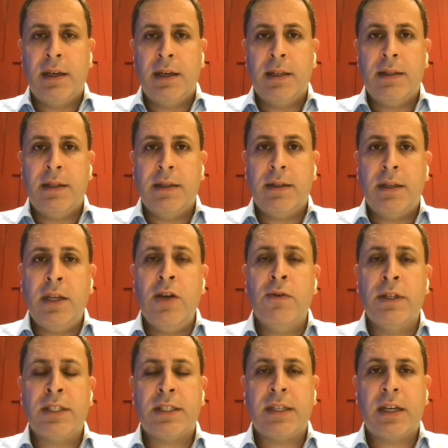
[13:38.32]
the
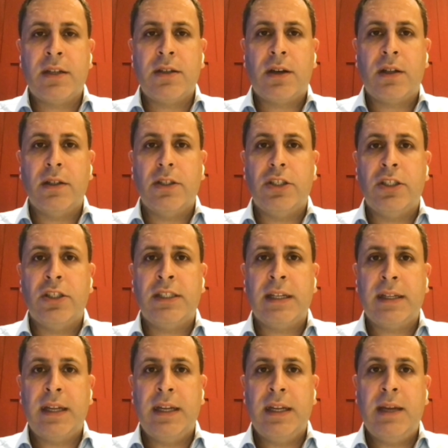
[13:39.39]
newest technologies
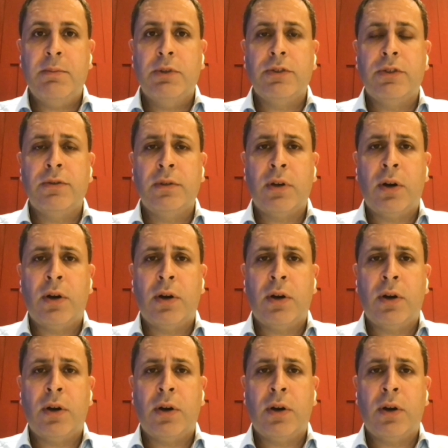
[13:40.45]
that enable